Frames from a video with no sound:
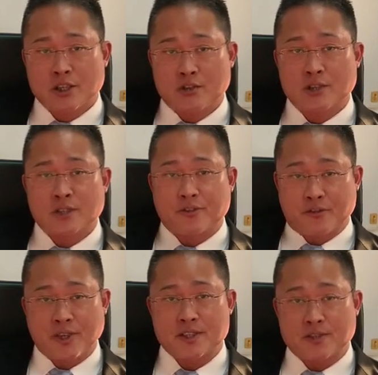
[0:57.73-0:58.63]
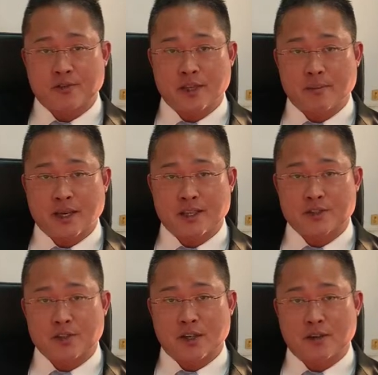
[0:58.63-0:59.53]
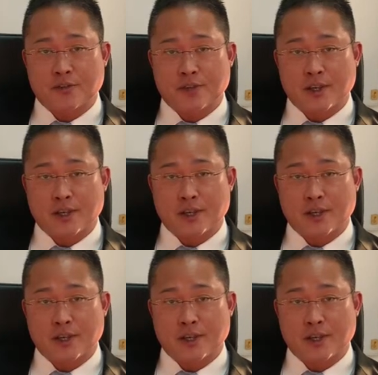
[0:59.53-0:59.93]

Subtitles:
during the first 3 months of